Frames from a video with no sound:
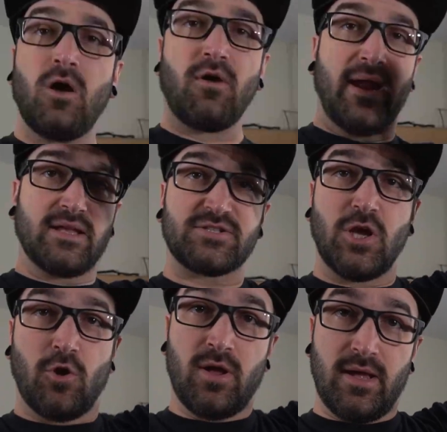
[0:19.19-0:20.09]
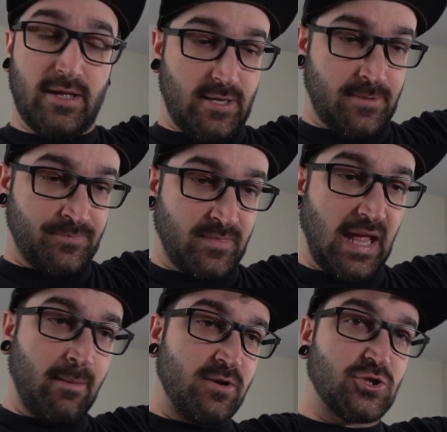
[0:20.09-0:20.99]
Alright, so
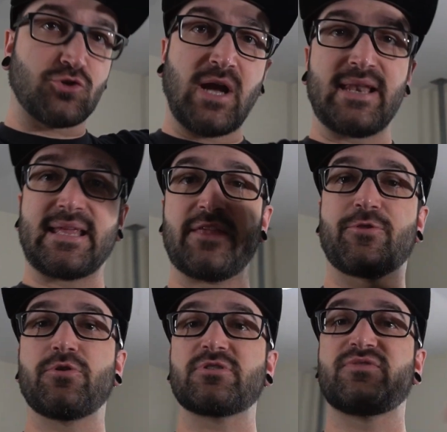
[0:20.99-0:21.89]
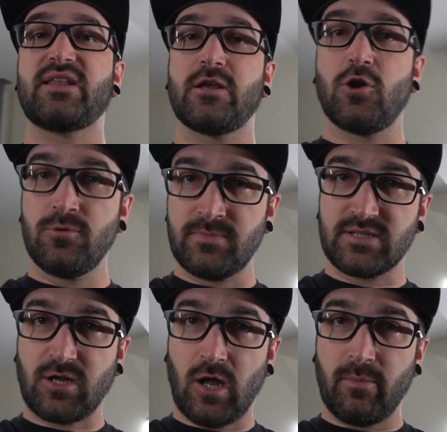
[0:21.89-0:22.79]
I'm going to try to get through this video
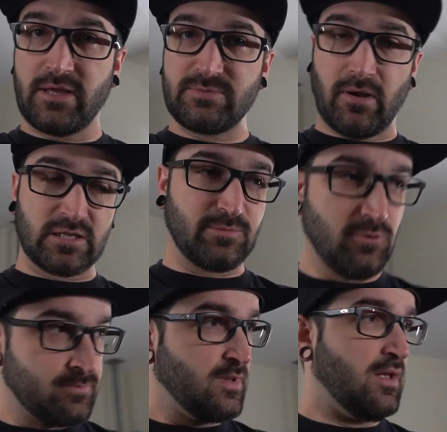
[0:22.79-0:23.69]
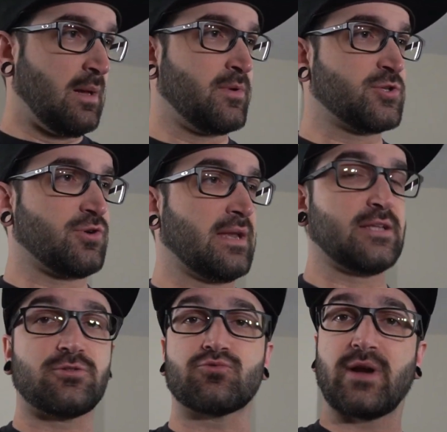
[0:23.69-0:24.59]
as calmly as possible. I'm going to try
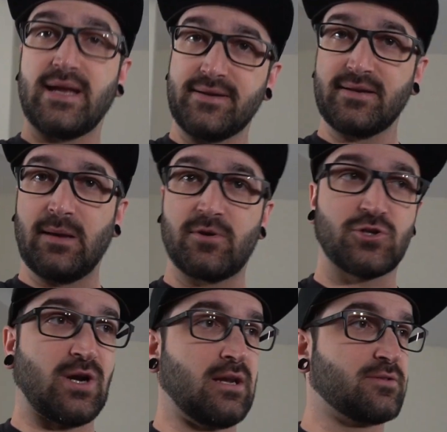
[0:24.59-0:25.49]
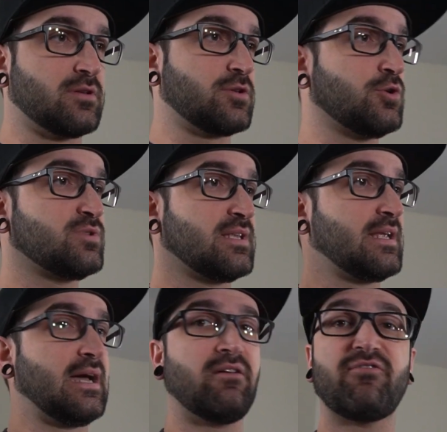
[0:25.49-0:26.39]
not to rant. I'm going to try not to use
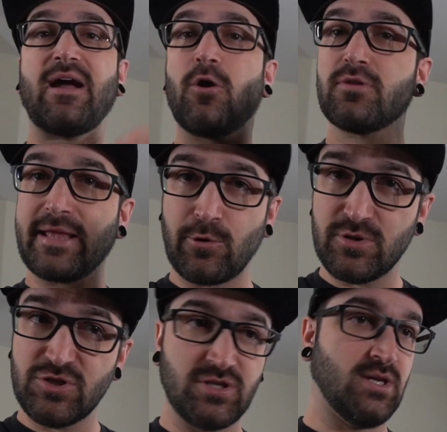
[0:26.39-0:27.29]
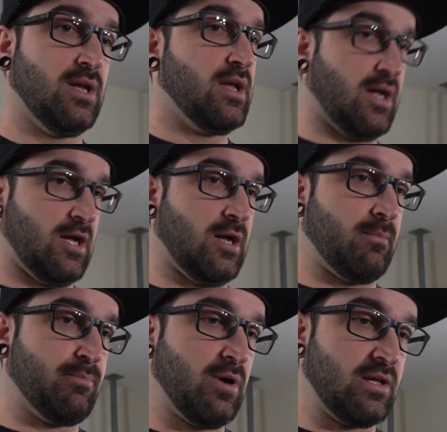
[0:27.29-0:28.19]
any kind of foul language.
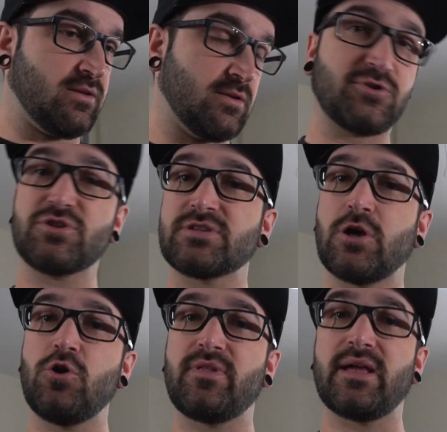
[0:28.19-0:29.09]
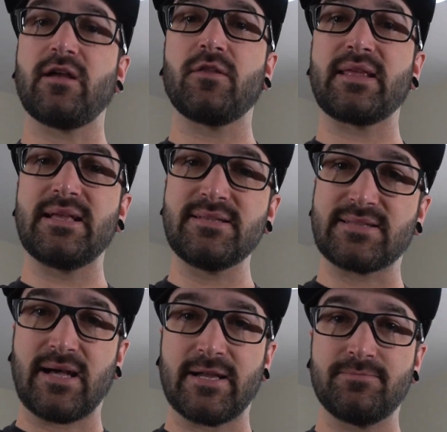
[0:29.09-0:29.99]
But just know that on the
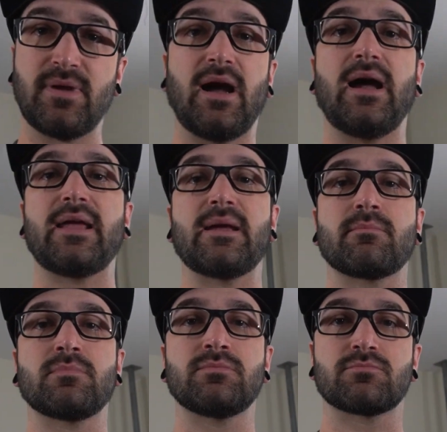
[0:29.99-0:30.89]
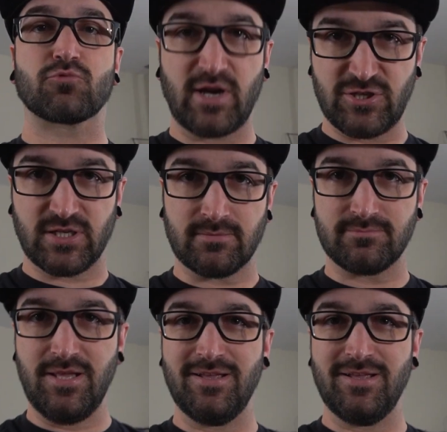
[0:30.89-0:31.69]
inside, I am raging.